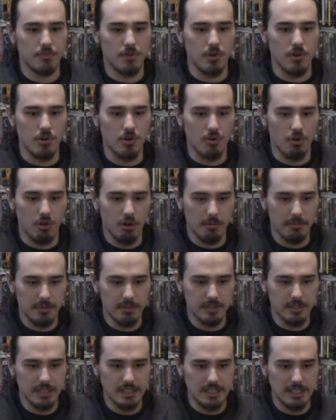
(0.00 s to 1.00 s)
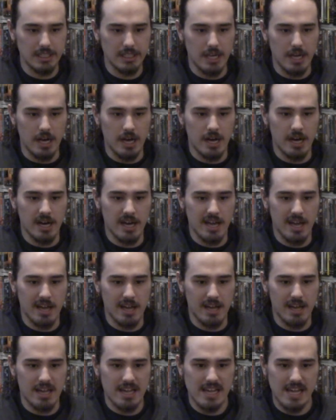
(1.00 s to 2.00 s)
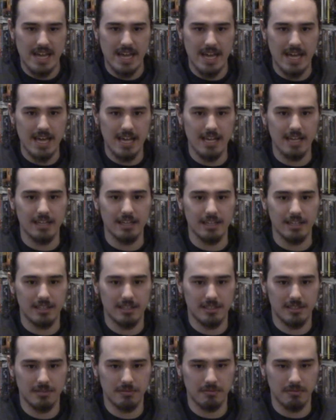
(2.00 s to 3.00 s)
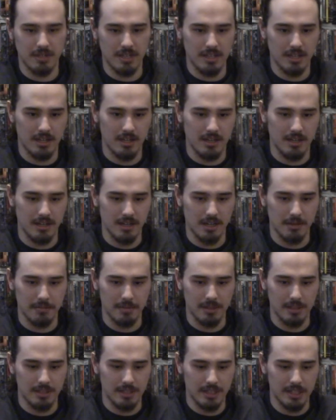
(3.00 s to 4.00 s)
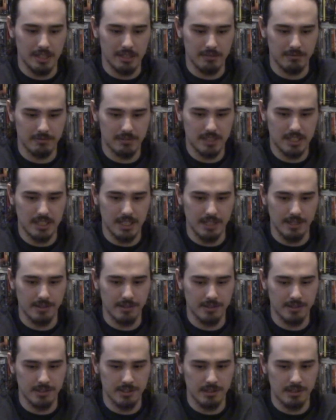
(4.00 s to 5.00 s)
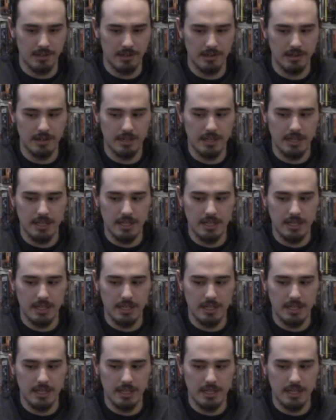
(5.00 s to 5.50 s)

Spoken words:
normally I hate it when a beloved character